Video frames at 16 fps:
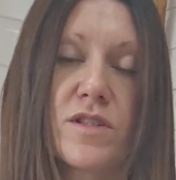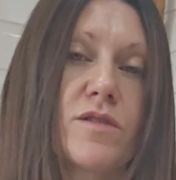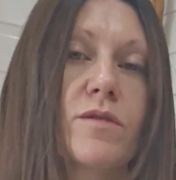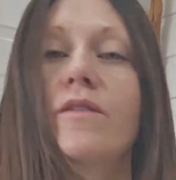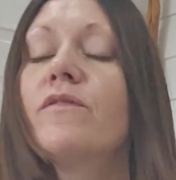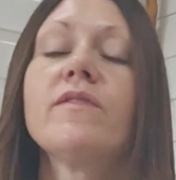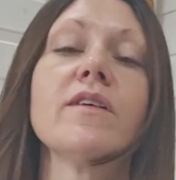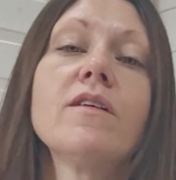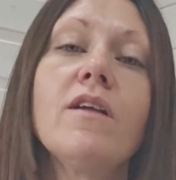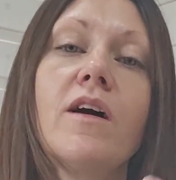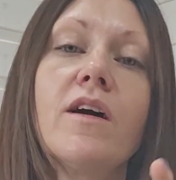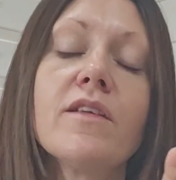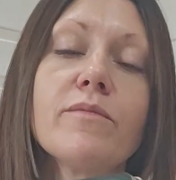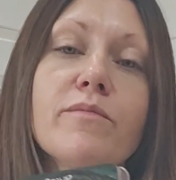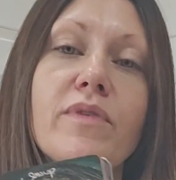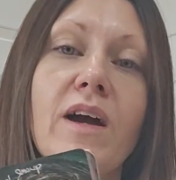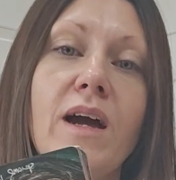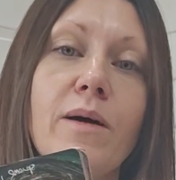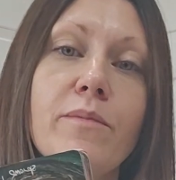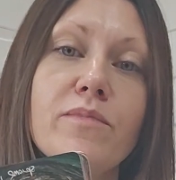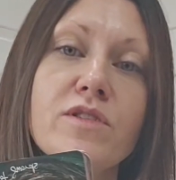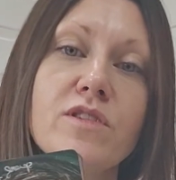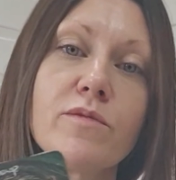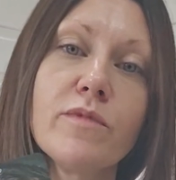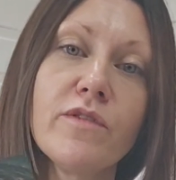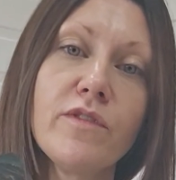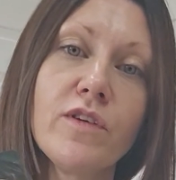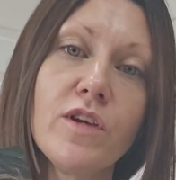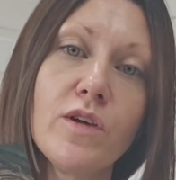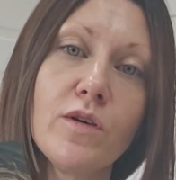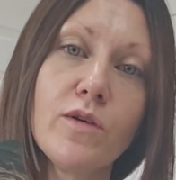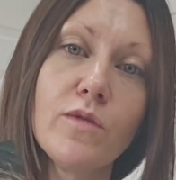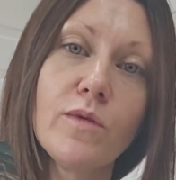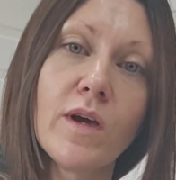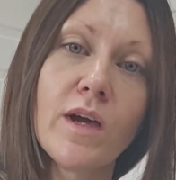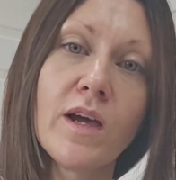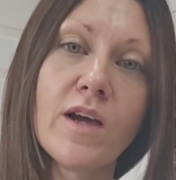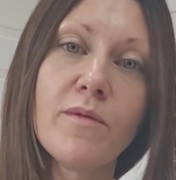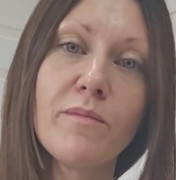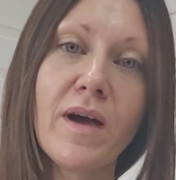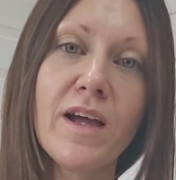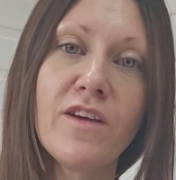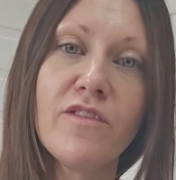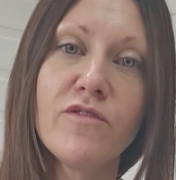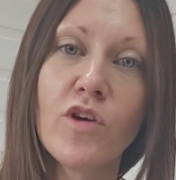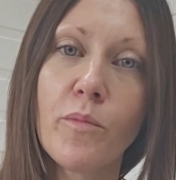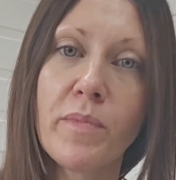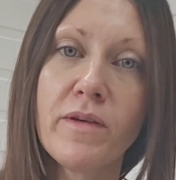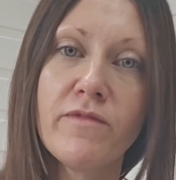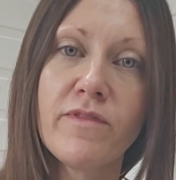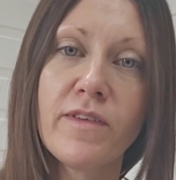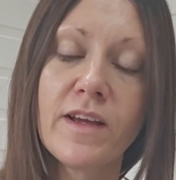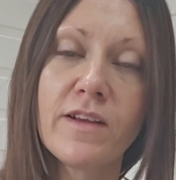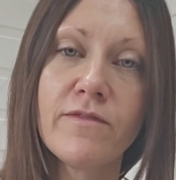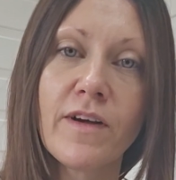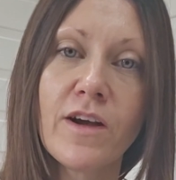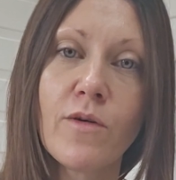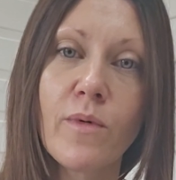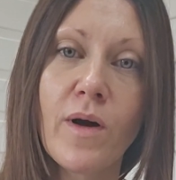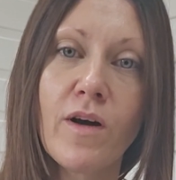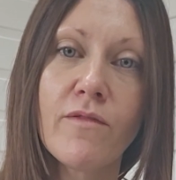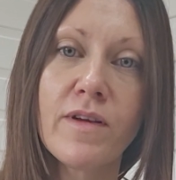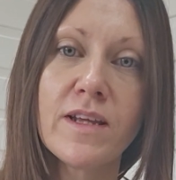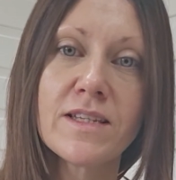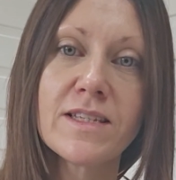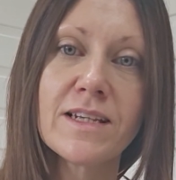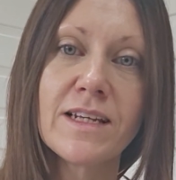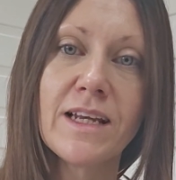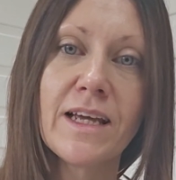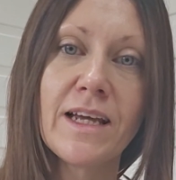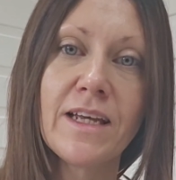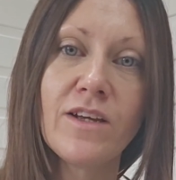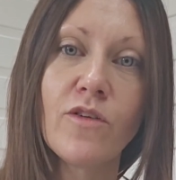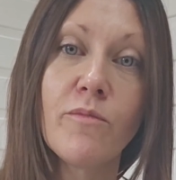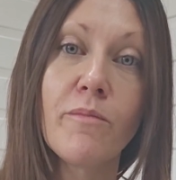So I feel like perhaps some of you may have not been feeling very well recently,